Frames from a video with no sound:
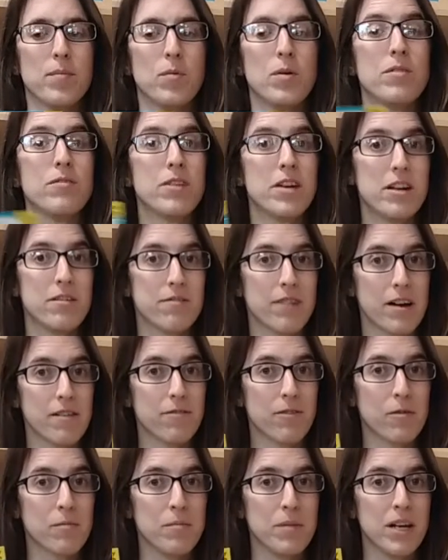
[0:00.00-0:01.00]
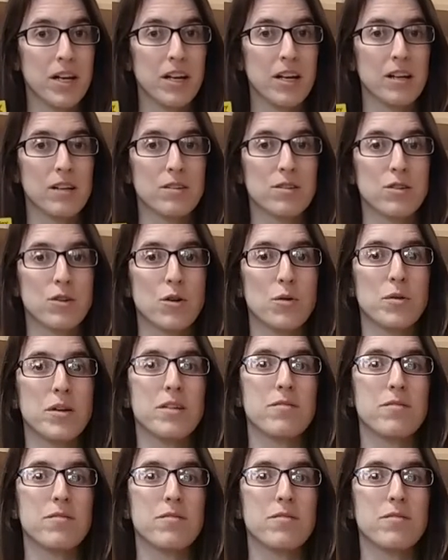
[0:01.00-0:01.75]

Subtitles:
we read and write for meaning, so